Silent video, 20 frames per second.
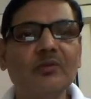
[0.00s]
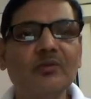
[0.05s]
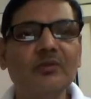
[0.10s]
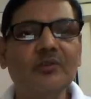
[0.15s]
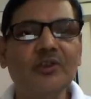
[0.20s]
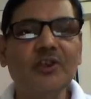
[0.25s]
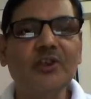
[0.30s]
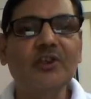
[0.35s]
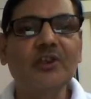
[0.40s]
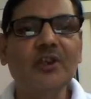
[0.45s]

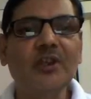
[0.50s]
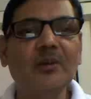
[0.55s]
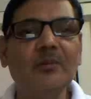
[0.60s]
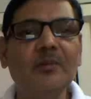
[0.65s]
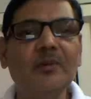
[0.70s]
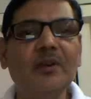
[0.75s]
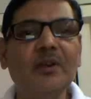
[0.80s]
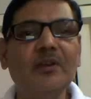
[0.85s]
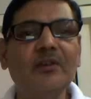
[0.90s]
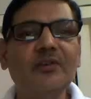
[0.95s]
gene
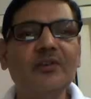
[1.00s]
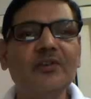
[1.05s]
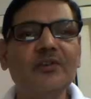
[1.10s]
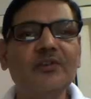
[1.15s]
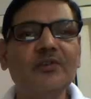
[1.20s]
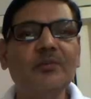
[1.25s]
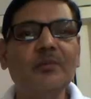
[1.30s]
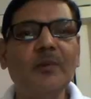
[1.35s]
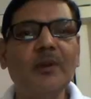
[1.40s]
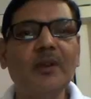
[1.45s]

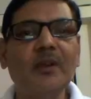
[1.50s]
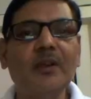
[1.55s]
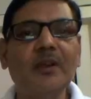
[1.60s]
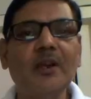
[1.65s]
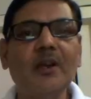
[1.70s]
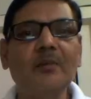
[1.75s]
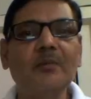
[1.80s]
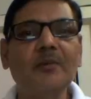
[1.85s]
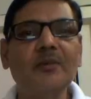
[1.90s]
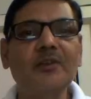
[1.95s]
combinations make
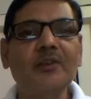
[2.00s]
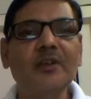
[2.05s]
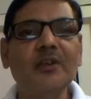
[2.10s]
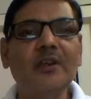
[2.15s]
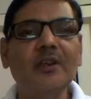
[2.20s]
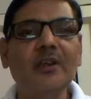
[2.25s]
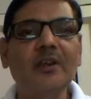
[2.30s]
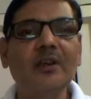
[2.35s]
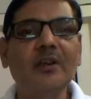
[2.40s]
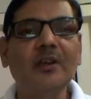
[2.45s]
raw
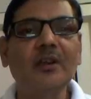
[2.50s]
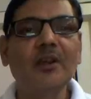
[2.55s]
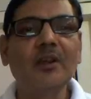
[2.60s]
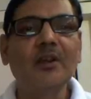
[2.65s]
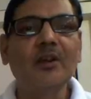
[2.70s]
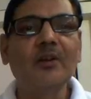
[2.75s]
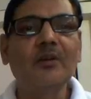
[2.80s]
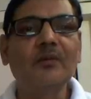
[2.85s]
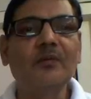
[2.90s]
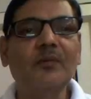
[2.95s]
material
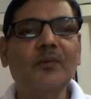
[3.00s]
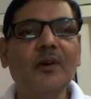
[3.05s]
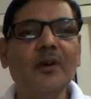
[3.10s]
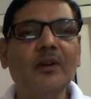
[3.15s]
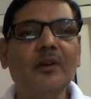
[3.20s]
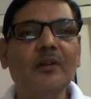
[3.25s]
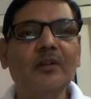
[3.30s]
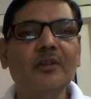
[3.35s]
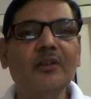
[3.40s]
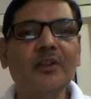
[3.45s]

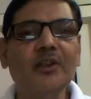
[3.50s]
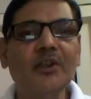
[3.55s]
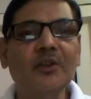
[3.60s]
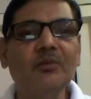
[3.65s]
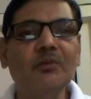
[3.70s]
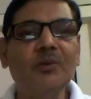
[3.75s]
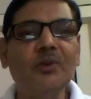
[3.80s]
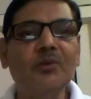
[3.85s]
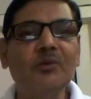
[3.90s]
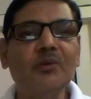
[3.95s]
for the
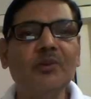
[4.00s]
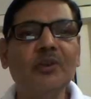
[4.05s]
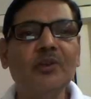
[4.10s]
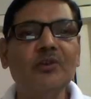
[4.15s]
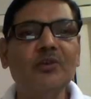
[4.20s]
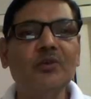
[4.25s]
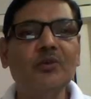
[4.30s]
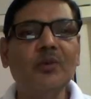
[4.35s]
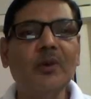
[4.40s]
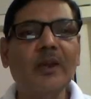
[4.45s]

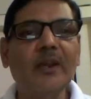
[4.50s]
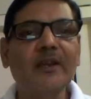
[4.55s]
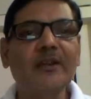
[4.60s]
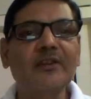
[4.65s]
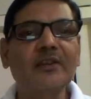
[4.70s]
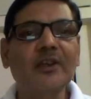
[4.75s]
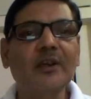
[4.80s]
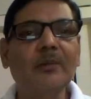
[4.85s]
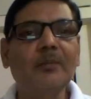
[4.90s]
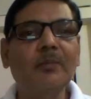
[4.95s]
evolution to
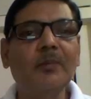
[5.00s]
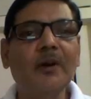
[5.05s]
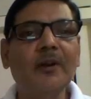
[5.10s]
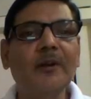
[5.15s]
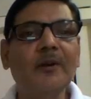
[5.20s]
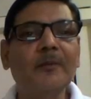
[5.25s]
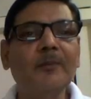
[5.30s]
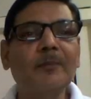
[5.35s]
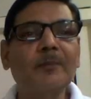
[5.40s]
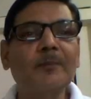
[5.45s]
act
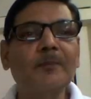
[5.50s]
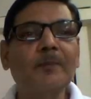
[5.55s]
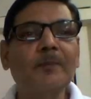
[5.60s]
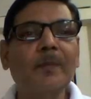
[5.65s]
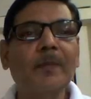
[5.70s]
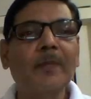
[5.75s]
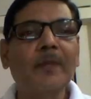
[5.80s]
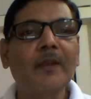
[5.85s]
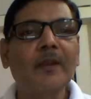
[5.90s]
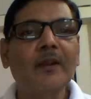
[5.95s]
upon.
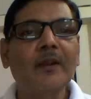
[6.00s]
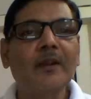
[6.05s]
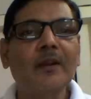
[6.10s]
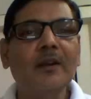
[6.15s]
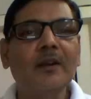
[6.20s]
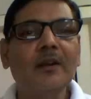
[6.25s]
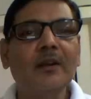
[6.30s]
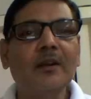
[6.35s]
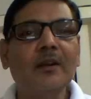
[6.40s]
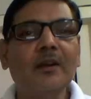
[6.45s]

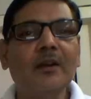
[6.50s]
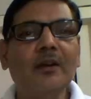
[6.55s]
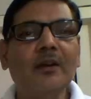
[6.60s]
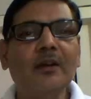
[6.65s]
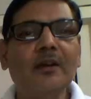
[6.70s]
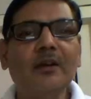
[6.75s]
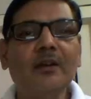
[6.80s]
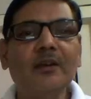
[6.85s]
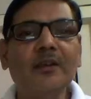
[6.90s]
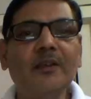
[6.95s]

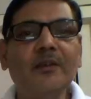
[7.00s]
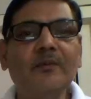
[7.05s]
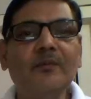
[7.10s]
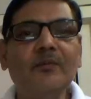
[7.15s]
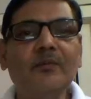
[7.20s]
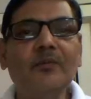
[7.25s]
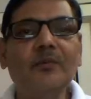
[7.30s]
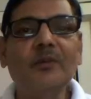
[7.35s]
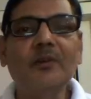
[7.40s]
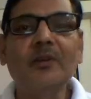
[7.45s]

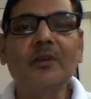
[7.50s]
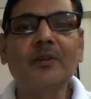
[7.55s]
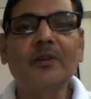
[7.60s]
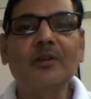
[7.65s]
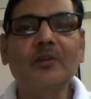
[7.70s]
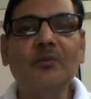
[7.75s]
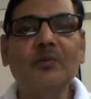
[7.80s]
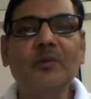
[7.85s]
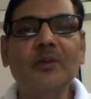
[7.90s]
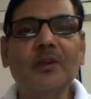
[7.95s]
If
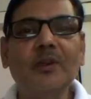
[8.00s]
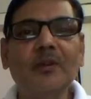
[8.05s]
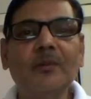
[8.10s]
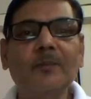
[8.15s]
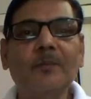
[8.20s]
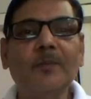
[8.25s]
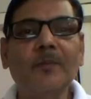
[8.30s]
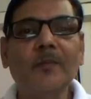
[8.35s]
we